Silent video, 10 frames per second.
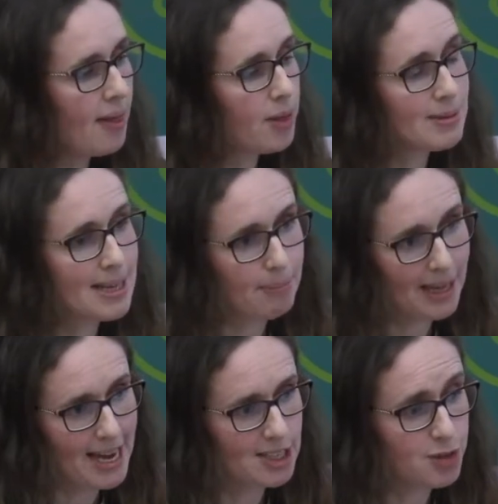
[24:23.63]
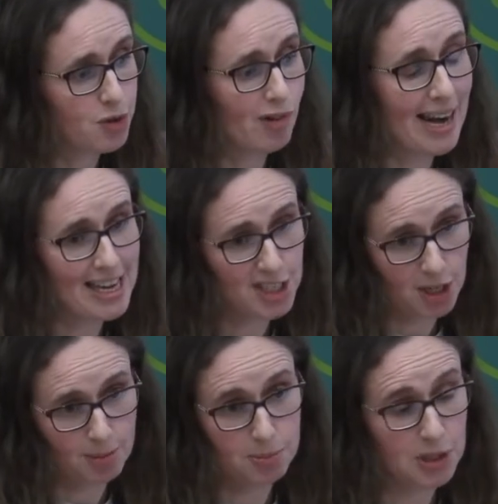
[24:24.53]
There was implications for
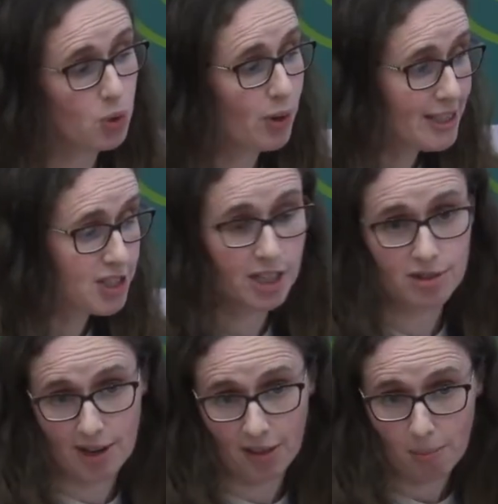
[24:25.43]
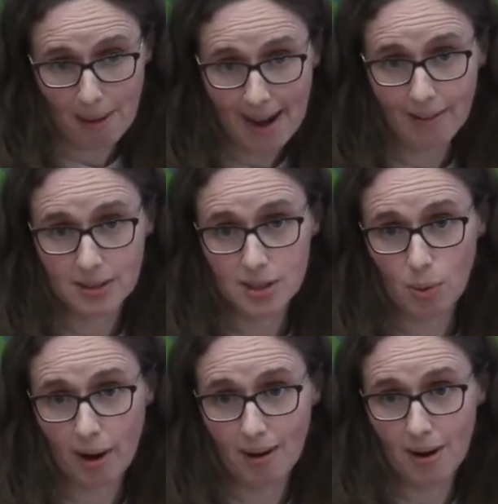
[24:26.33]
relationships between children and their parents,
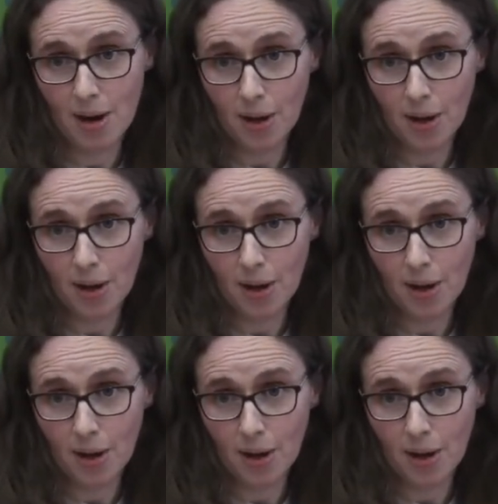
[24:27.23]
where